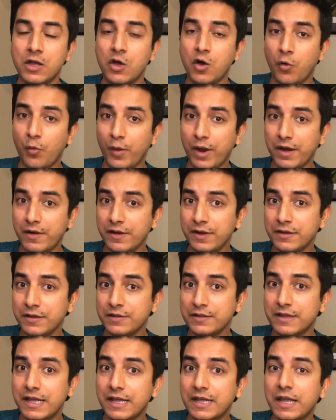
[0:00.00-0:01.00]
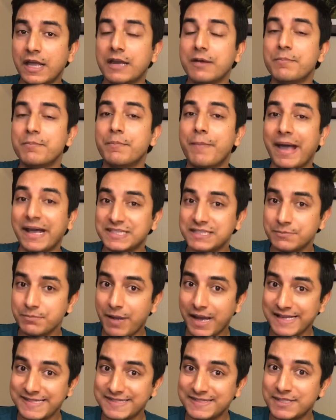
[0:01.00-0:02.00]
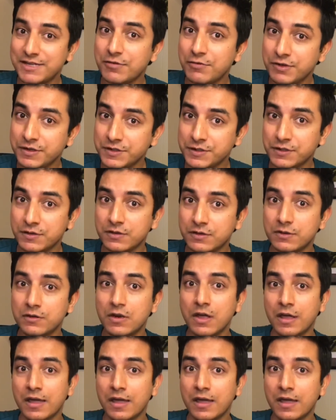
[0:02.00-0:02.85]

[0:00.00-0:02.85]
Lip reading: wherein they can maximize their return.